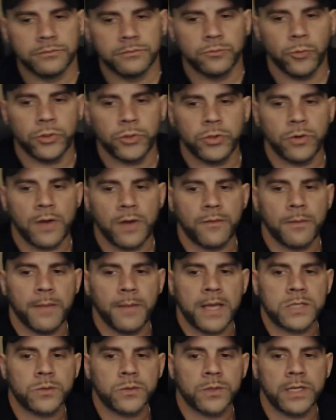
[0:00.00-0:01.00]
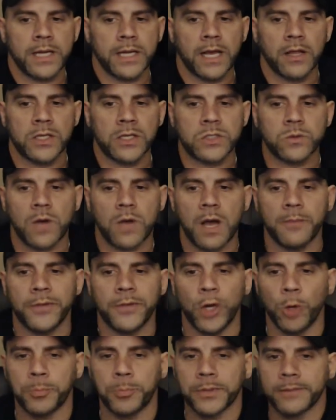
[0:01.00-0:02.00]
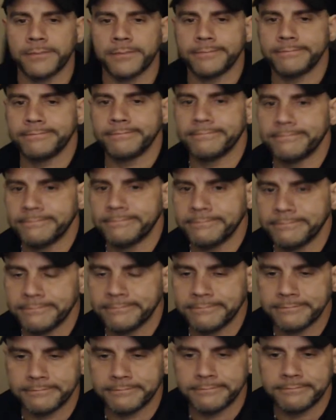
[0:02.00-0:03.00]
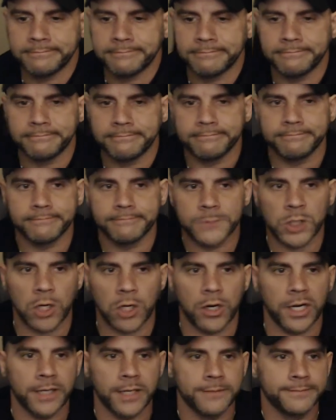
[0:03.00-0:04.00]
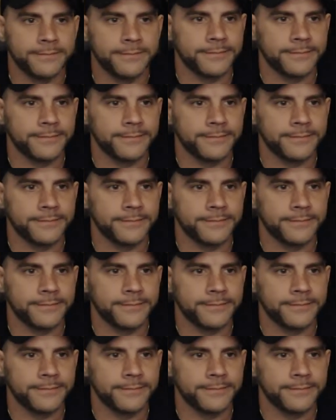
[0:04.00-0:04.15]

would you ever mess with an LS swap? Nope. Sorry.